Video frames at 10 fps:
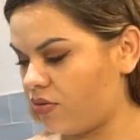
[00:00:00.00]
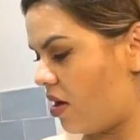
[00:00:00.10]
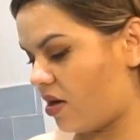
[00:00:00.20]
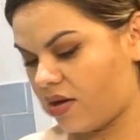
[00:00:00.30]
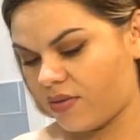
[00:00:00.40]

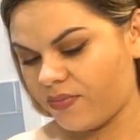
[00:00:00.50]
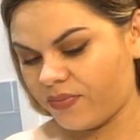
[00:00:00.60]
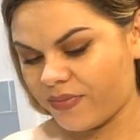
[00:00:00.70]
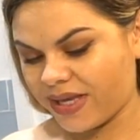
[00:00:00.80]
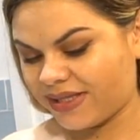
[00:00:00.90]
um,
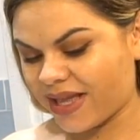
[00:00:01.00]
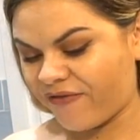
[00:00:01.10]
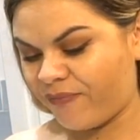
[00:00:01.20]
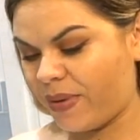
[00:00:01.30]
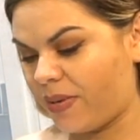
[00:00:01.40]
my
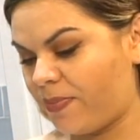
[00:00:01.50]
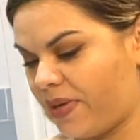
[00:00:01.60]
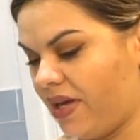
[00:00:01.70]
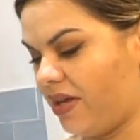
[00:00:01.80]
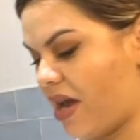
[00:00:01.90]
stuff beeped.
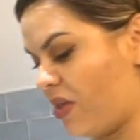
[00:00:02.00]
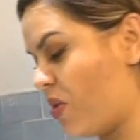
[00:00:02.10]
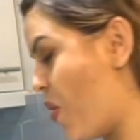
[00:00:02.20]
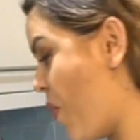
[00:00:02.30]
I don't know